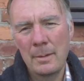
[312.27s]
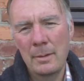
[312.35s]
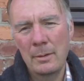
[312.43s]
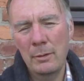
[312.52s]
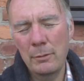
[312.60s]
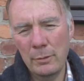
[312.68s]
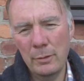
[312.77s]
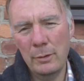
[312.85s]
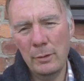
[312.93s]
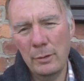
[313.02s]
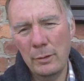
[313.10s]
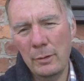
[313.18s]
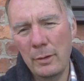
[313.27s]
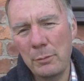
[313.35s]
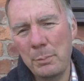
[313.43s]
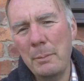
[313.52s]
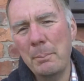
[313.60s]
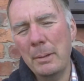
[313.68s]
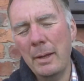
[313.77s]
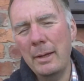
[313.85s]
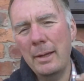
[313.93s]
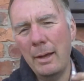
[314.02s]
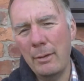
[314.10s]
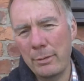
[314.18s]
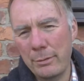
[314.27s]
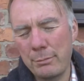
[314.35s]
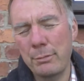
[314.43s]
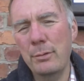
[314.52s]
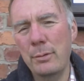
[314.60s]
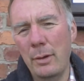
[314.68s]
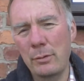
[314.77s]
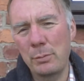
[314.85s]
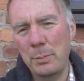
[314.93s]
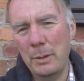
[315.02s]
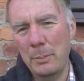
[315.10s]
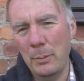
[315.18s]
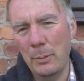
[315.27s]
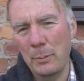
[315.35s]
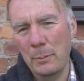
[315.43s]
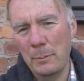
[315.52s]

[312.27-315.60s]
It's been played out through those people.